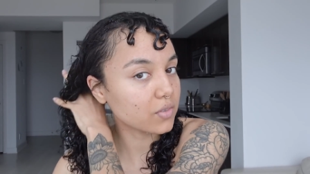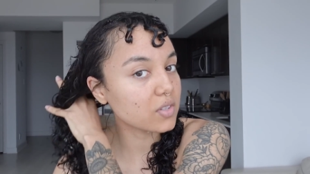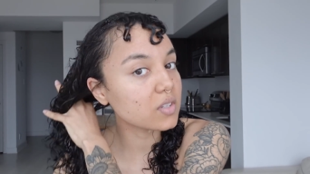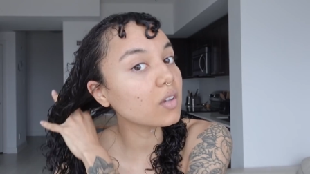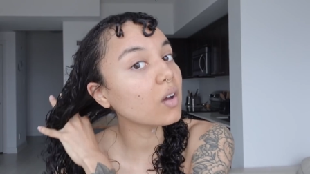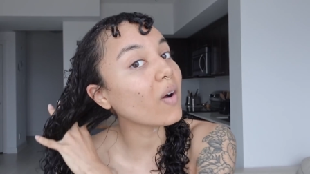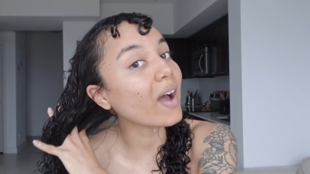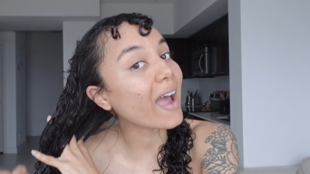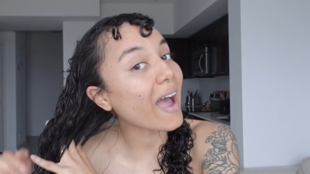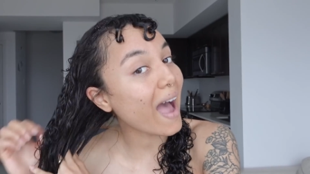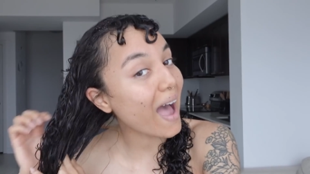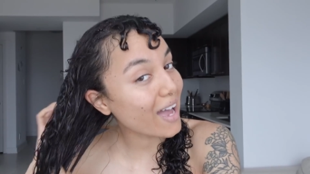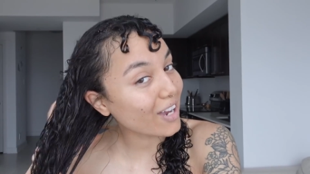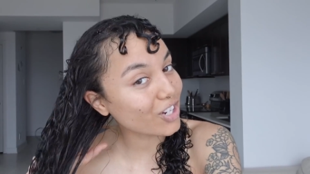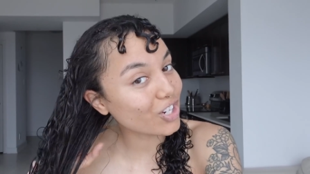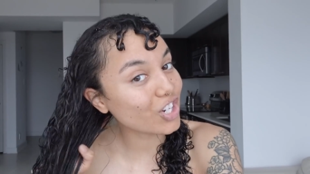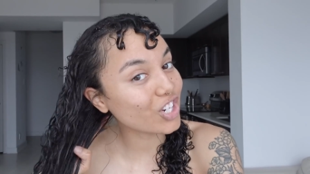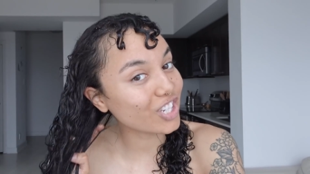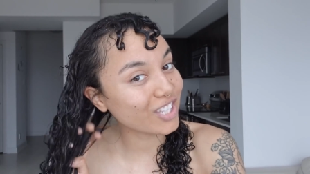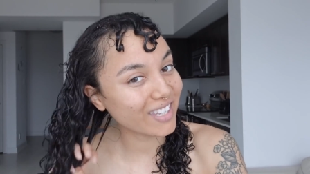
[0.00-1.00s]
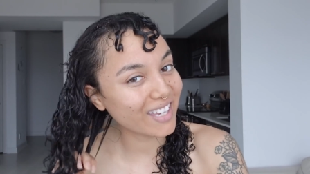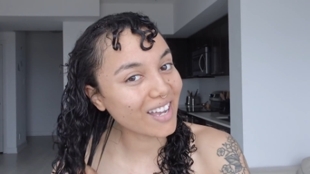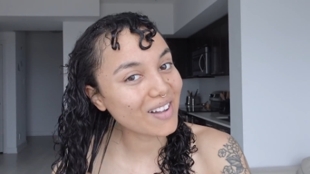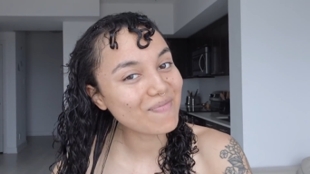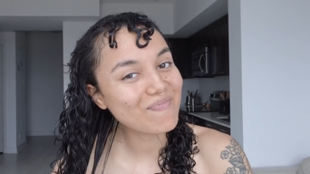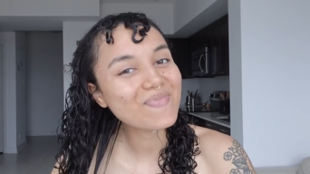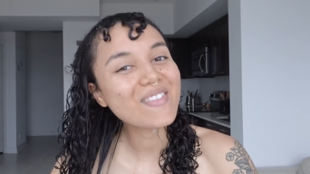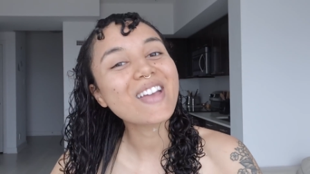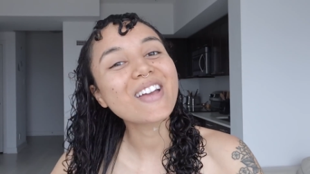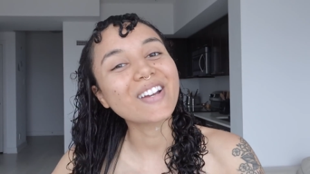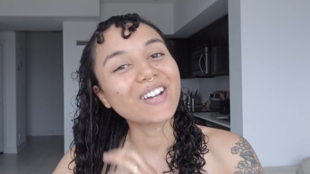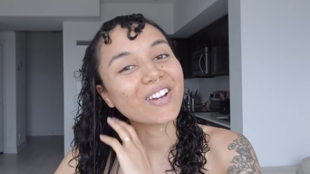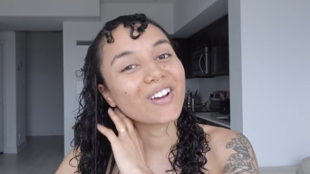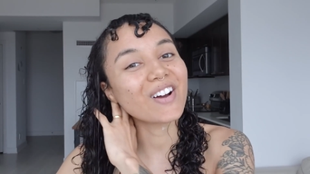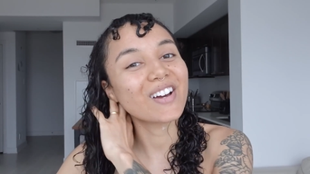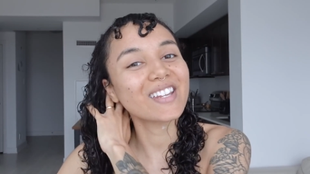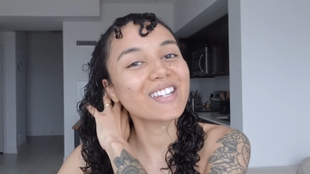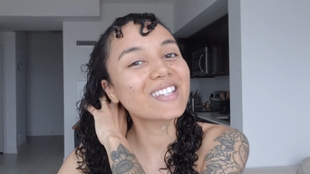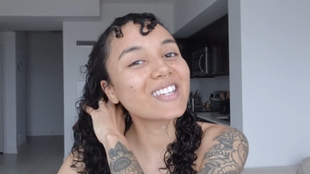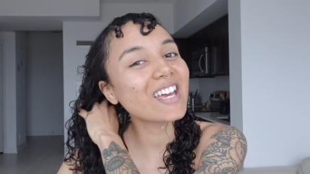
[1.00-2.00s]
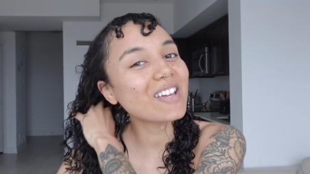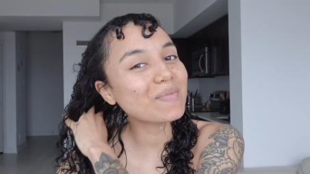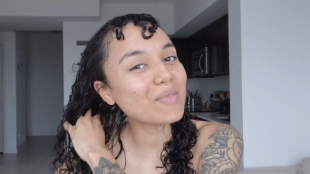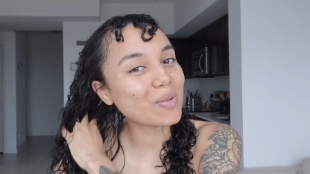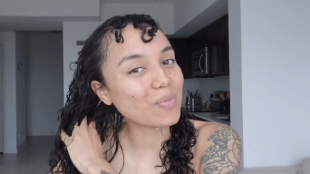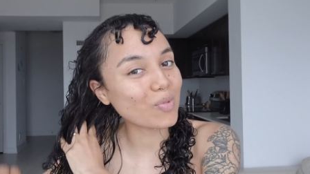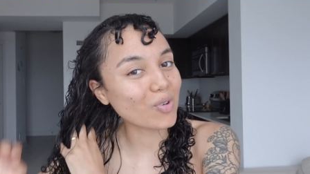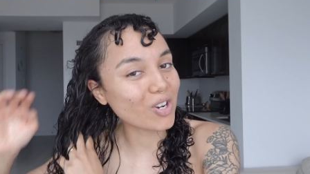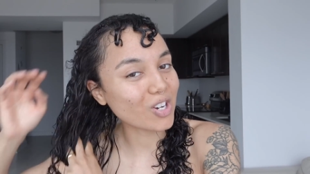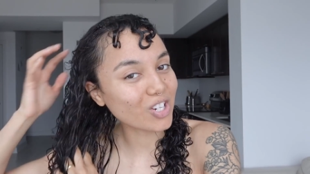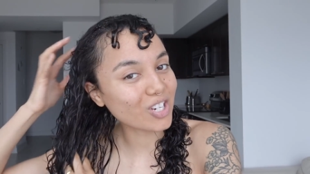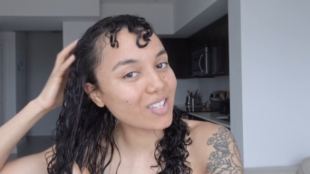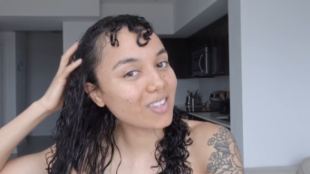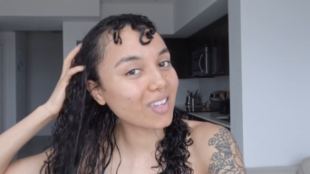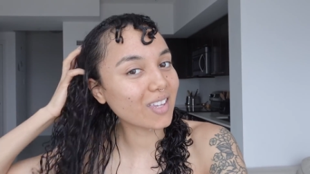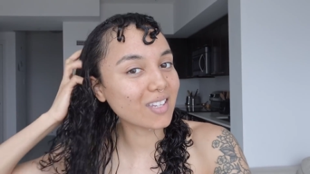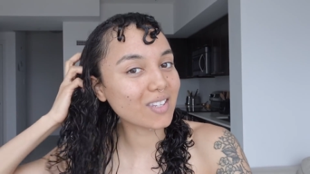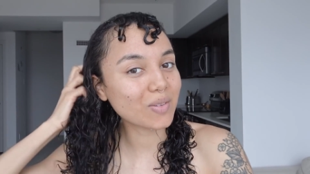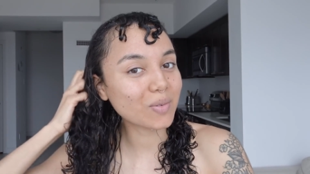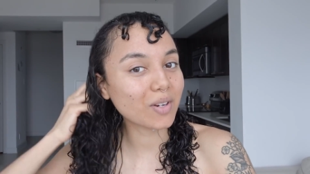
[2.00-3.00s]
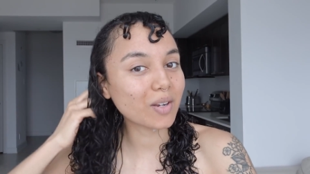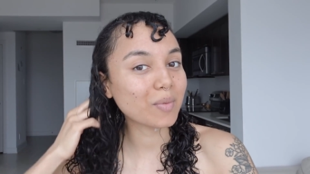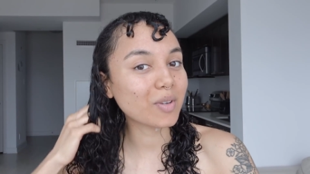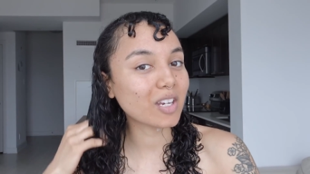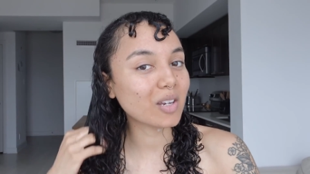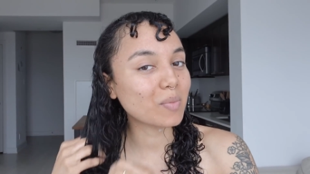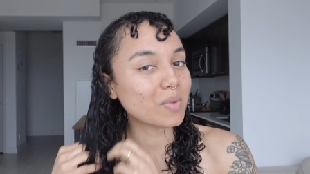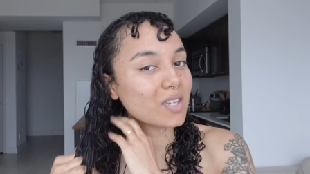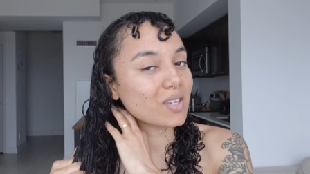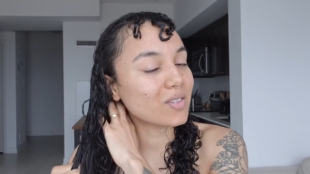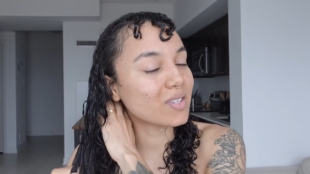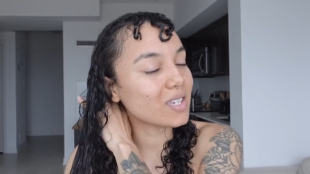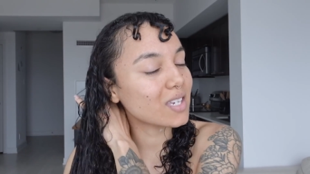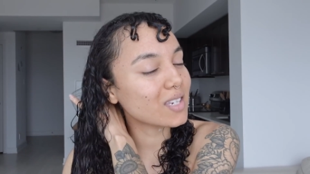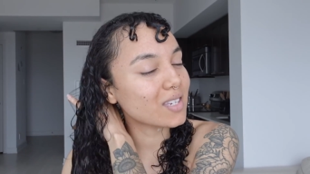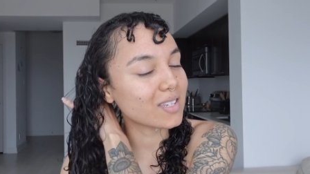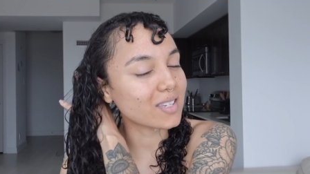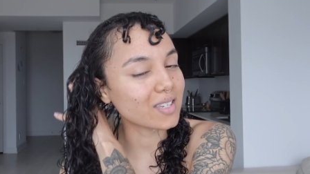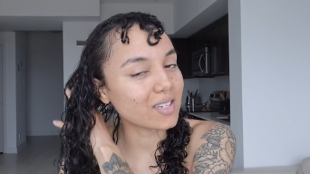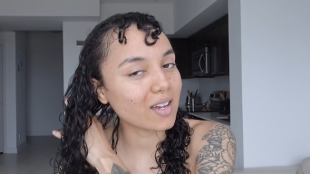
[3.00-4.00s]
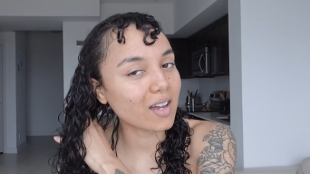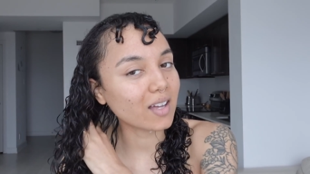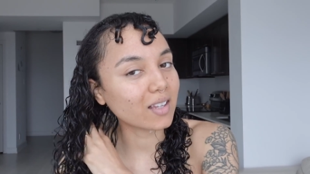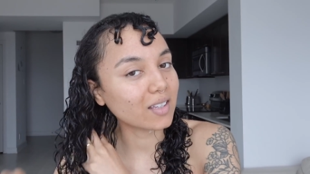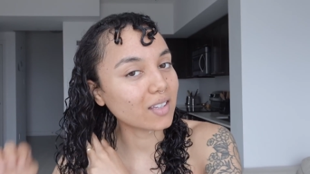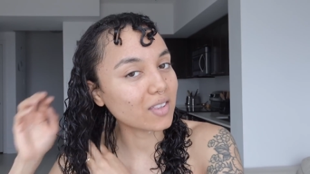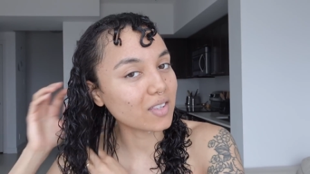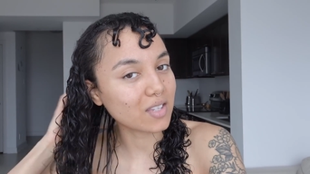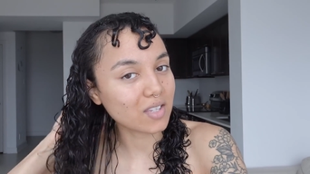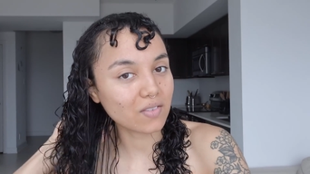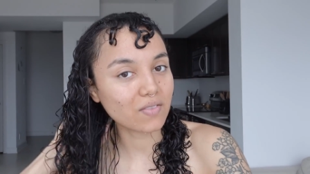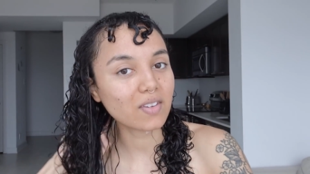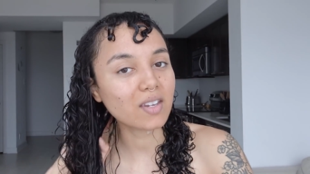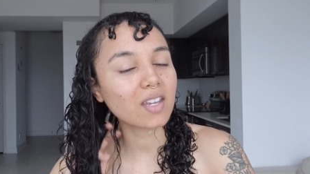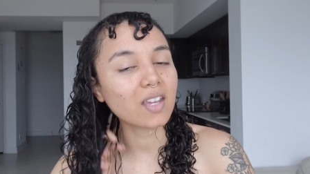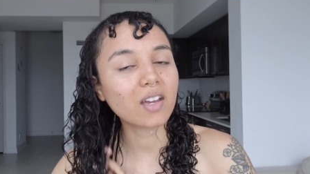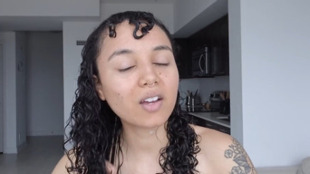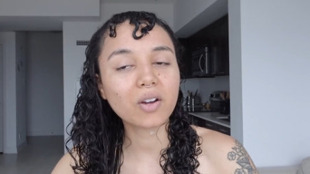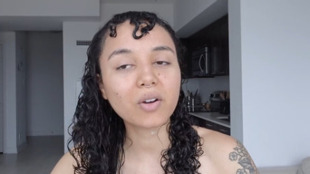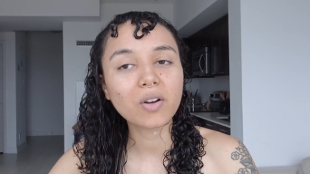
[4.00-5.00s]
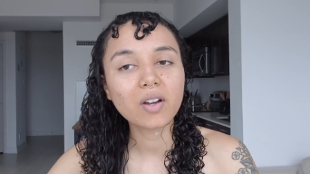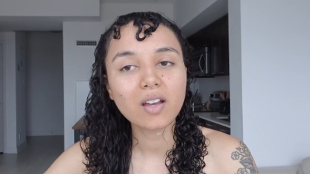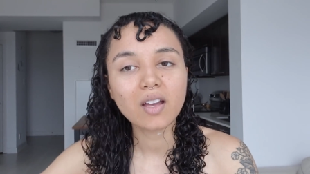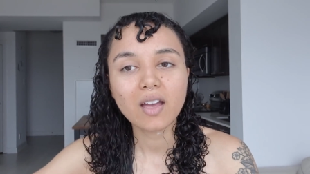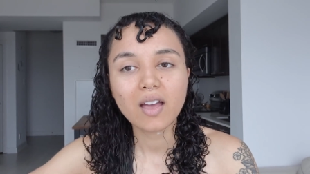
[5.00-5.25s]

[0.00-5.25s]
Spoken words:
So I actually got a diamond brush, and that's what I'm going to be using to style in this video.